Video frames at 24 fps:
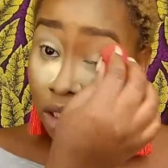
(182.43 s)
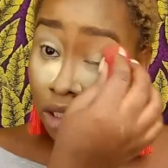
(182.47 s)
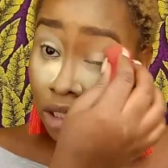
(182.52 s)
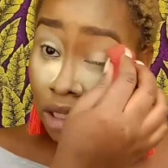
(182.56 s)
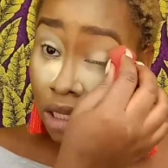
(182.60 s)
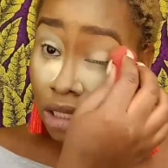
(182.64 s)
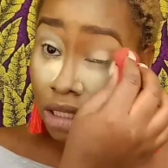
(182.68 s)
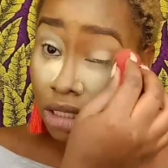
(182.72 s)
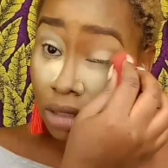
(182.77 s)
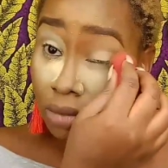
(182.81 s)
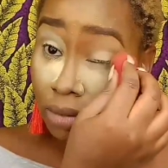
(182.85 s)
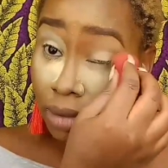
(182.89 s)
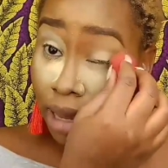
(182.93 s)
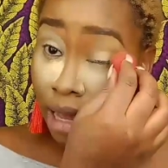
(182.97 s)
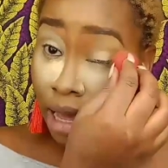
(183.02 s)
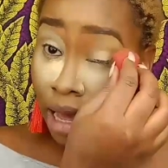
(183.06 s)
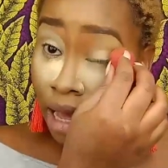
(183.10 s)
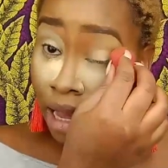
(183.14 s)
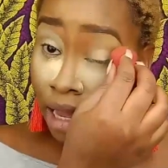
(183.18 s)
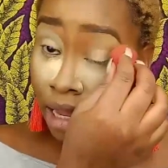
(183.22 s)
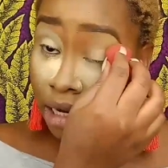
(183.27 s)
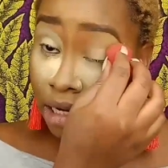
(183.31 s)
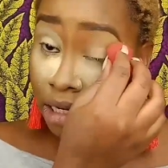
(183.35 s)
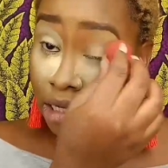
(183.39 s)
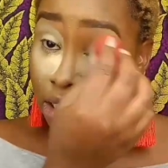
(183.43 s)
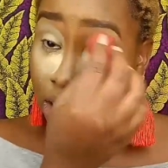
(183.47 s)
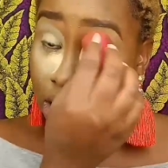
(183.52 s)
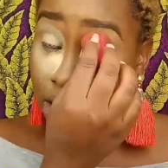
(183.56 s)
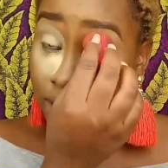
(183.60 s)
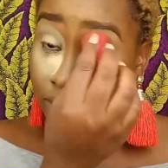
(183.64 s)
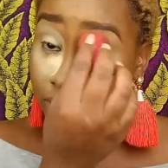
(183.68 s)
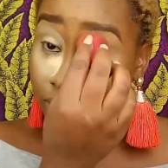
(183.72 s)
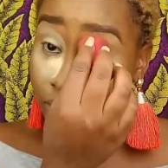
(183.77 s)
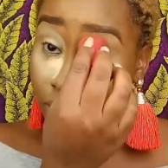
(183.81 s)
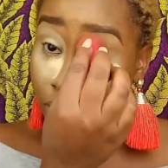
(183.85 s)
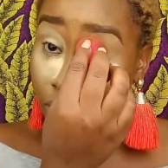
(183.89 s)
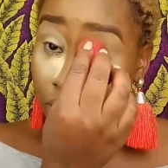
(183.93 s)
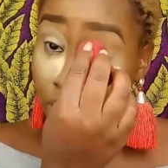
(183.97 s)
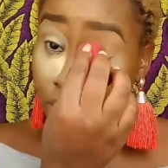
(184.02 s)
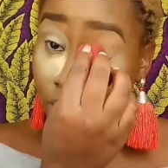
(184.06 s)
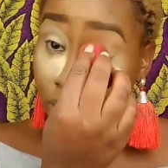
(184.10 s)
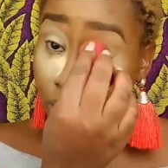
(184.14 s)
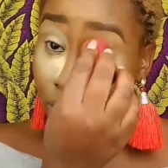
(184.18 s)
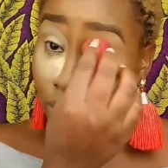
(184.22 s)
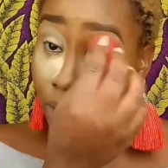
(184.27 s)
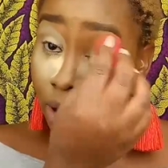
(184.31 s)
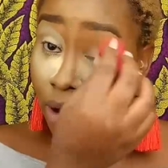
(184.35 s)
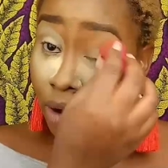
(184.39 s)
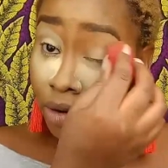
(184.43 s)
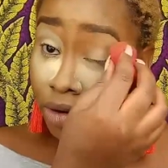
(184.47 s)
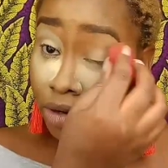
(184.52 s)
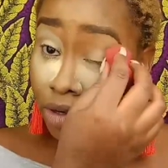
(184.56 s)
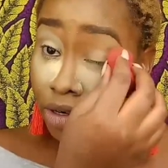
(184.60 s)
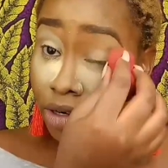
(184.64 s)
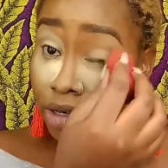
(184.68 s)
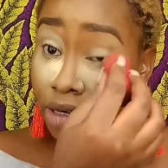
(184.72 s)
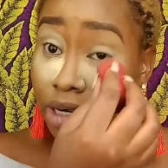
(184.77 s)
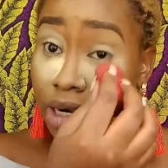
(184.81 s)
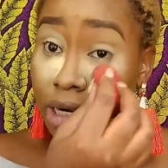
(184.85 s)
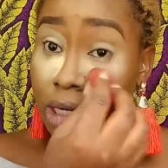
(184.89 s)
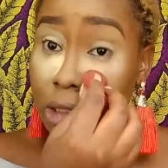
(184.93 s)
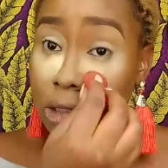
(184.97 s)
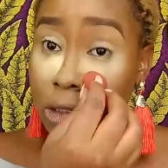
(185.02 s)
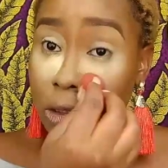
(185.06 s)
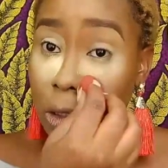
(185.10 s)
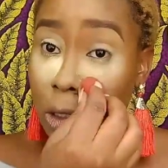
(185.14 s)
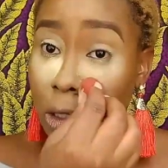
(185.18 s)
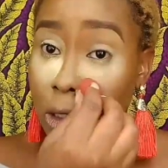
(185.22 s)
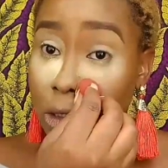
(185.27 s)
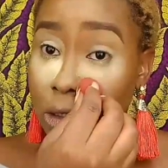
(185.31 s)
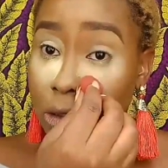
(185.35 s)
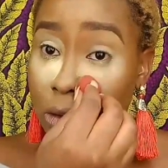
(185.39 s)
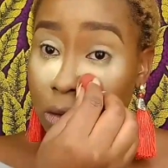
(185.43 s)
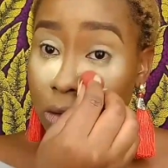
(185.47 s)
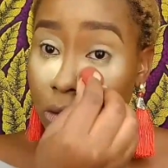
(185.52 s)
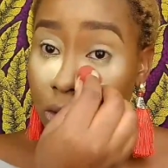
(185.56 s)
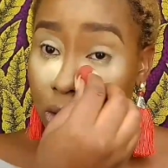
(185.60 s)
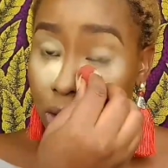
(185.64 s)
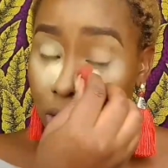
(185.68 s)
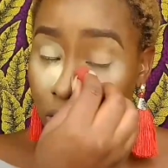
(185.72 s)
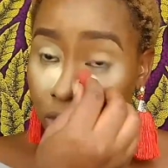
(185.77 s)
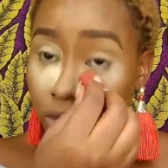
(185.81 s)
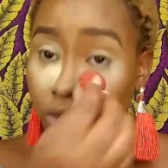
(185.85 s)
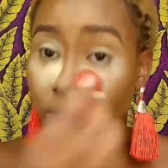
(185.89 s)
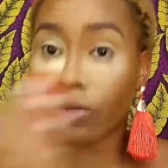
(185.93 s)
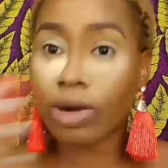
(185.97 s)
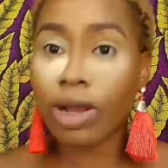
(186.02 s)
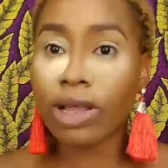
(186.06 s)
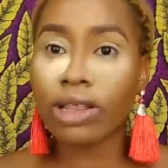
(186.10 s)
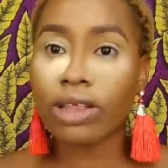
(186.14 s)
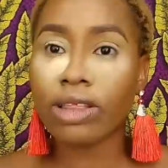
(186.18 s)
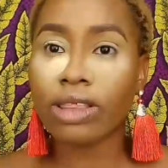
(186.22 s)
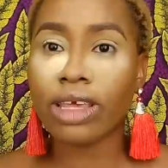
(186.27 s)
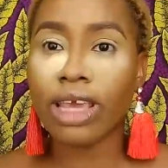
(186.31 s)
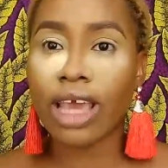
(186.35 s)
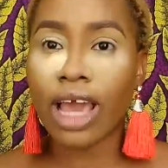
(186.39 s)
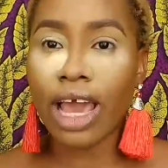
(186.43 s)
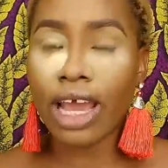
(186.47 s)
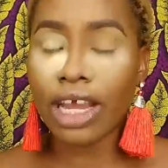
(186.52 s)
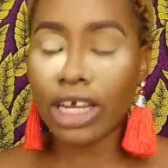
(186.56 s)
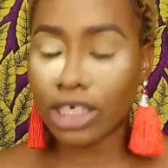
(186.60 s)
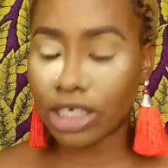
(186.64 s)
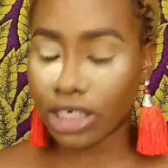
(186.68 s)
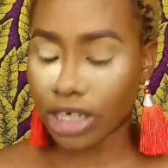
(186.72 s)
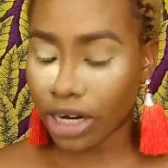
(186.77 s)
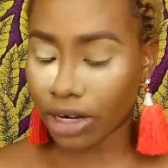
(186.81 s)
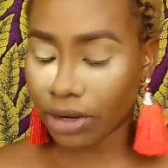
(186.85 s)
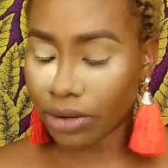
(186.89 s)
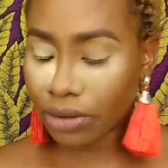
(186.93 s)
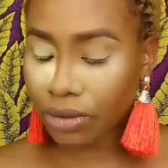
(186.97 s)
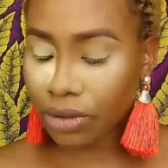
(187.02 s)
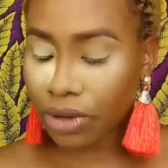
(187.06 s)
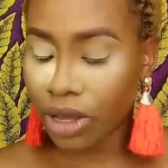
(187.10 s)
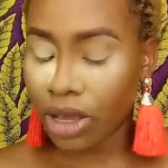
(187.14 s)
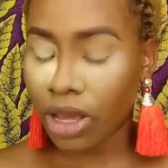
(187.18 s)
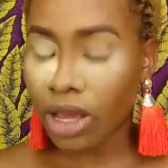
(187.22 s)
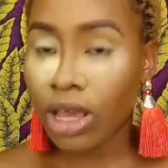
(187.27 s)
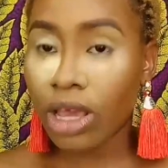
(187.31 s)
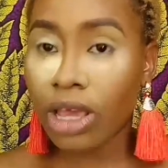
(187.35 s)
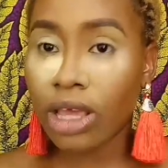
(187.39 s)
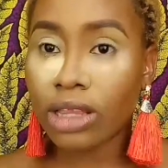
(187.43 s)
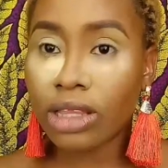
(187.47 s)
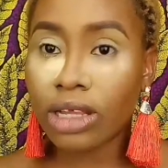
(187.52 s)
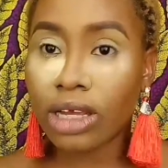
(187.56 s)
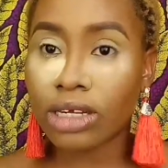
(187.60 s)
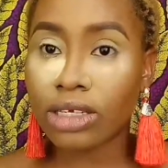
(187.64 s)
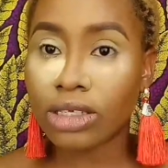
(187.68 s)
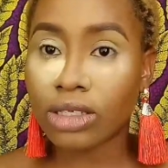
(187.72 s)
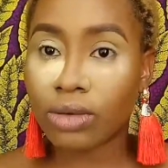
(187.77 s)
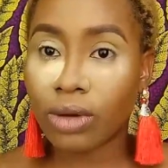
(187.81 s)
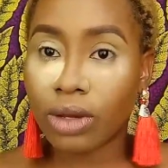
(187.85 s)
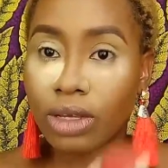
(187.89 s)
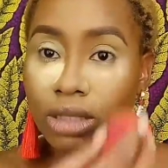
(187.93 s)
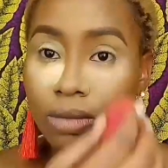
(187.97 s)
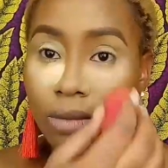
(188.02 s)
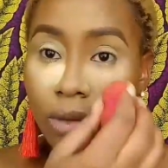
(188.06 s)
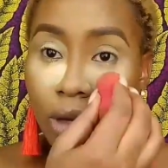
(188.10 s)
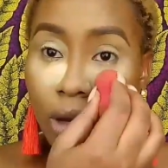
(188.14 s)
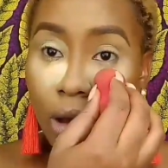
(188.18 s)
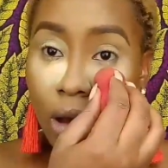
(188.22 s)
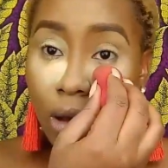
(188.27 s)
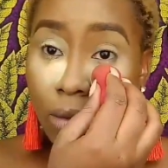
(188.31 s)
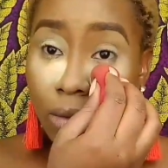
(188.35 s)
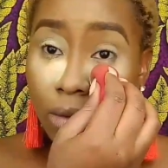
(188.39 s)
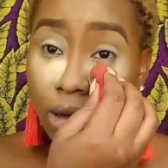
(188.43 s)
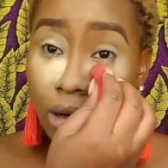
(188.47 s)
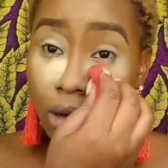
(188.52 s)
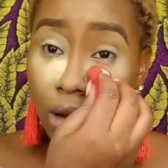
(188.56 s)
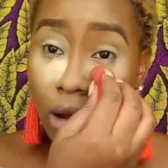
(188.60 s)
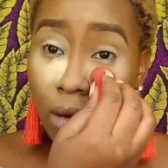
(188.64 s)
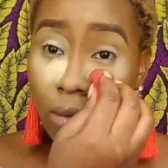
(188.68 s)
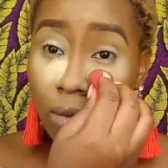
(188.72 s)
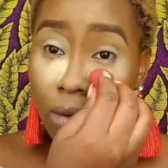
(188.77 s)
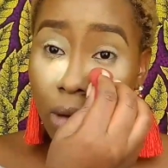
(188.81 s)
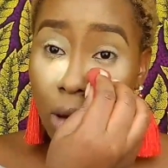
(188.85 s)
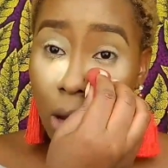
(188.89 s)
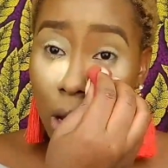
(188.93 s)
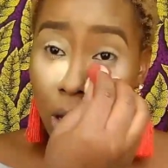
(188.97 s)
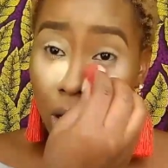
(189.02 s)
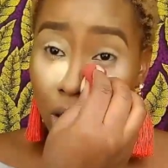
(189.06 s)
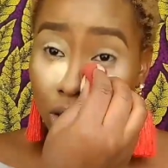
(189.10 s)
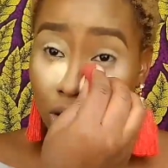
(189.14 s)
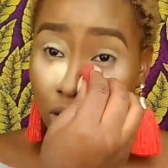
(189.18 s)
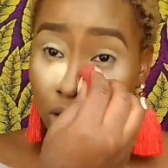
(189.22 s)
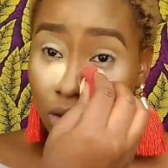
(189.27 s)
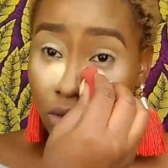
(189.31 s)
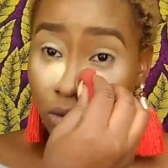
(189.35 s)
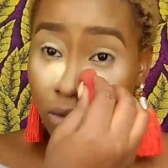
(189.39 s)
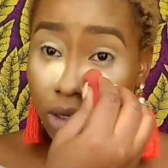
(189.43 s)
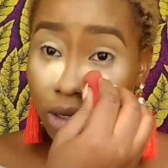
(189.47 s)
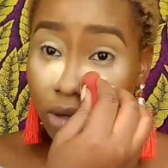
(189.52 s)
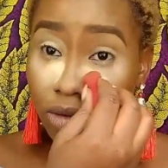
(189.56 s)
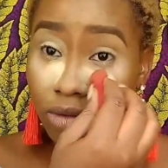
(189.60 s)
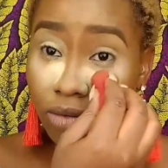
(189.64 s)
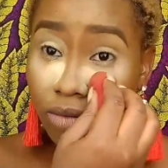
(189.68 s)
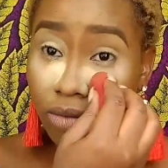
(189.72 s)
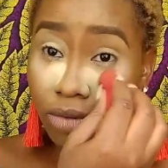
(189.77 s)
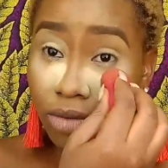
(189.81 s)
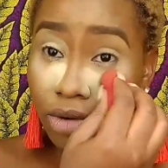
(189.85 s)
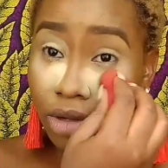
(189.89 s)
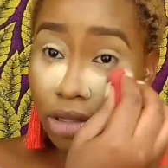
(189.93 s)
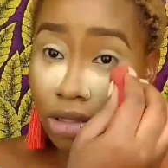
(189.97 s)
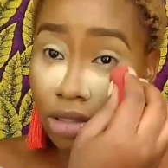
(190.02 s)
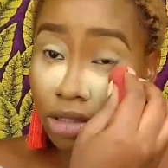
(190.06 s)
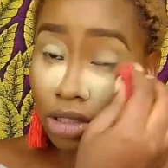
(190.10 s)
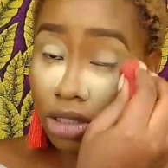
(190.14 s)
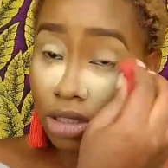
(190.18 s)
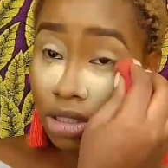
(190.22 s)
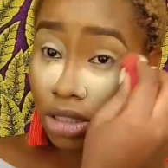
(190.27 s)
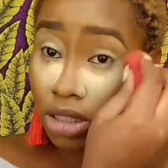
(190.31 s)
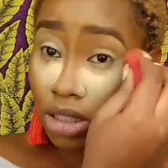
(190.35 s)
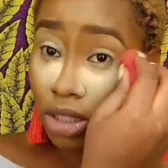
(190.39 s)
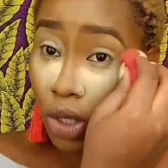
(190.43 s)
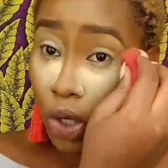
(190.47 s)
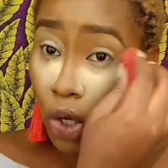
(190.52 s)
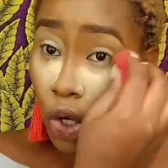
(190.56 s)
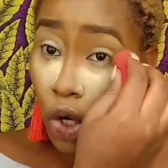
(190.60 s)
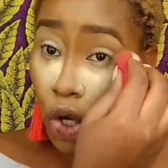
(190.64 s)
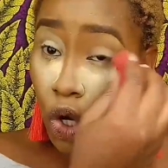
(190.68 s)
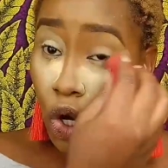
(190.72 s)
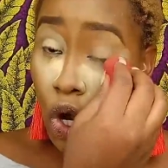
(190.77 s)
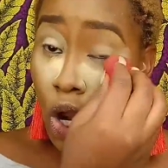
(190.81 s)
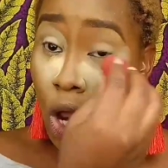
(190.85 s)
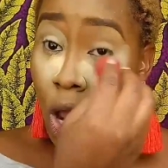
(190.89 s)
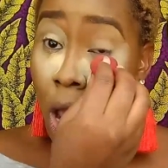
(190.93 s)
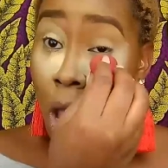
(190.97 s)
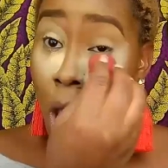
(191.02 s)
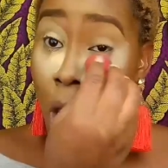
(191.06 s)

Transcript: setting my eyelids for the powder that is going to, or rather the eyeshadow that is going to be coming up to it really soon.